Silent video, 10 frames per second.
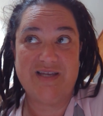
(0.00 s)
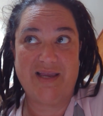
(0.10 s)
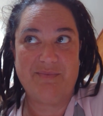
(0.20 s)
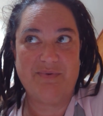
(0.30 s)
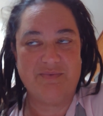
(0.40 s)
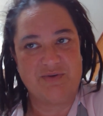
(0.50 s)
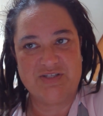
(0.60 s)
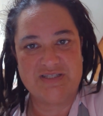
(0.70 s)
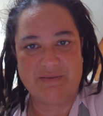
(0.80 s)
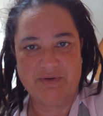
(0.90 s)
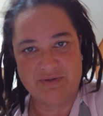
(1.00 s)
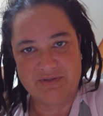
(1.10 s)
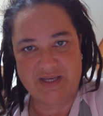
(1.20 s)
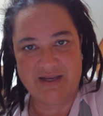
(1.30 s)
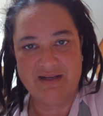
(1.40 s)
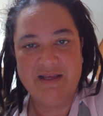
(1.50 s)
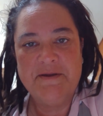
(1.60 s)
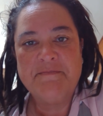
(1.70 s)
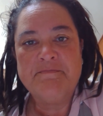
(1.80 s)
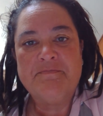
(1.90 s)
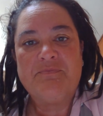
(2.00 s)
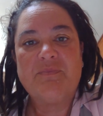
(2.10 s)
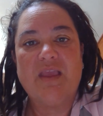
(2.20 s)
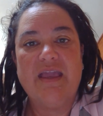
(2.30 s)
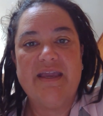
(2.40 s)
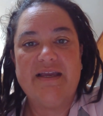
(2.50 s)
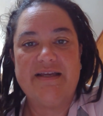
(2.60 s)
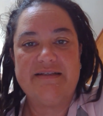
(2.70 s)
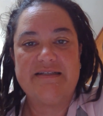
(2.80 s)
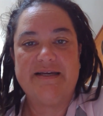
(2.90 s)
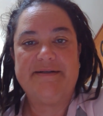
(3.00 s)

type, which is semaglutide, and